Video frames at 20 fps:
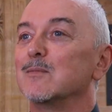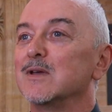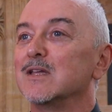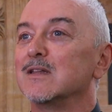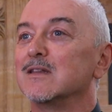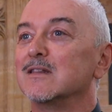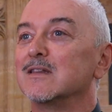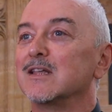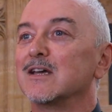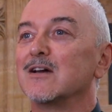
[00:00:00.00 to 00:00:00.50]

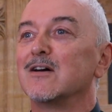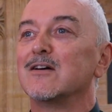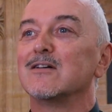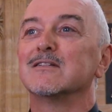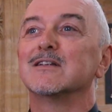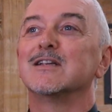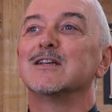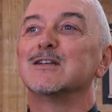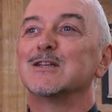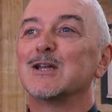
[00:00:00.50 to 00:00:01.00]
in, they
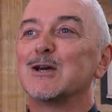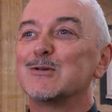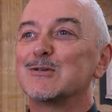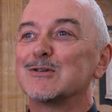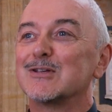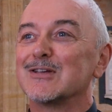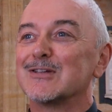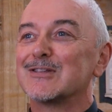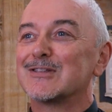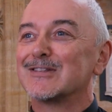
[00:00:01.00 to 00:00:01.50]
hardly
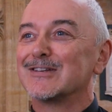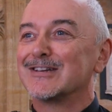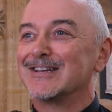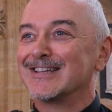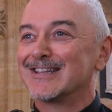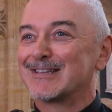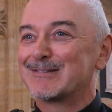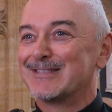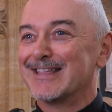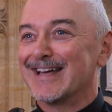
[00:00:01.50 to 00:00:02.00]
notice that
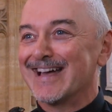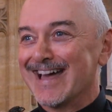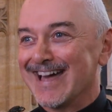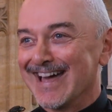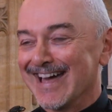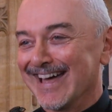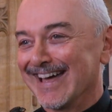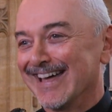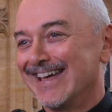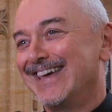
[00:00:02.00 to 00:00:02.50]
it's
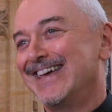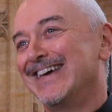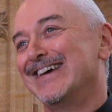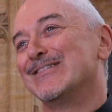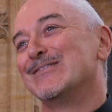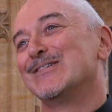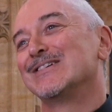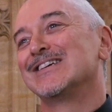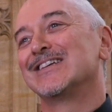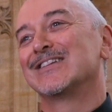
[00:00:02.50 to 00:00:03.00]
there,
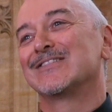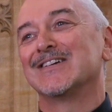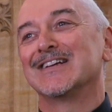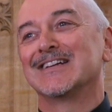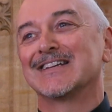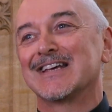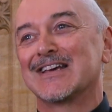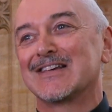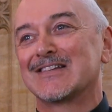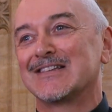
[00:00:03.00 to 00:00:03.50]
which is
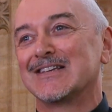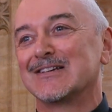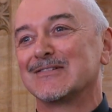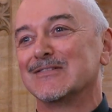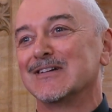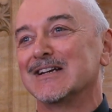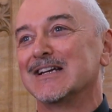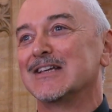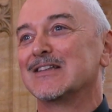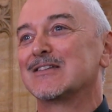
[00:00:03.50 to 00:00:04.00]
fantastic,
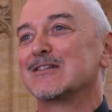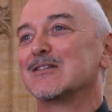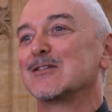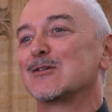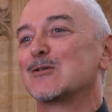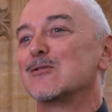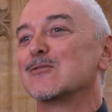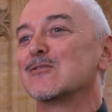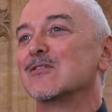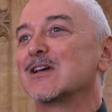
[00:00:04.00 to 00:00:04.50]
really. So the
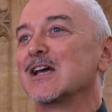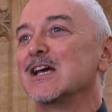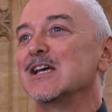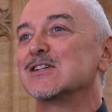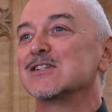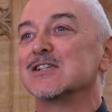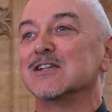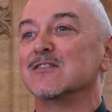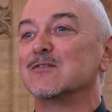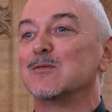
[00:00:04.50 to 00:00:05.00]

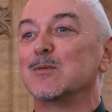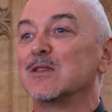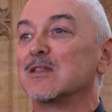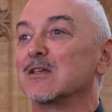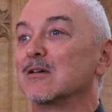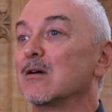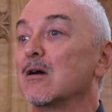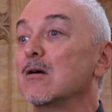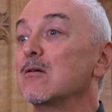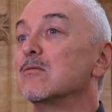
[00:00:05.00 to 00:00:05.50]
congregation had been
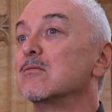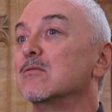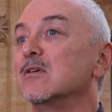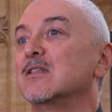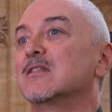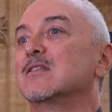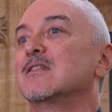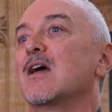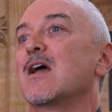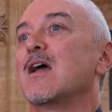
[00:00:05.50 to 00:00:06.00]
thinking, oh,
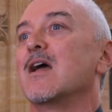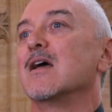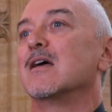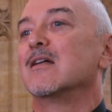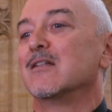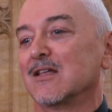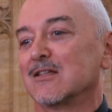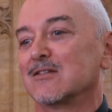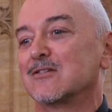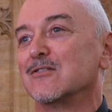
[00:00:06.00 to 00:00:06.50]
it's there,
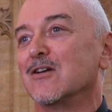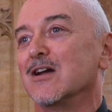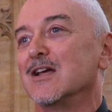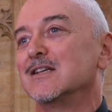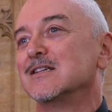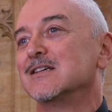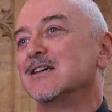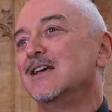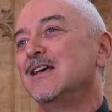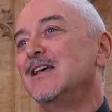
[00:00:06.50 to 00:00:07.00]
that's great.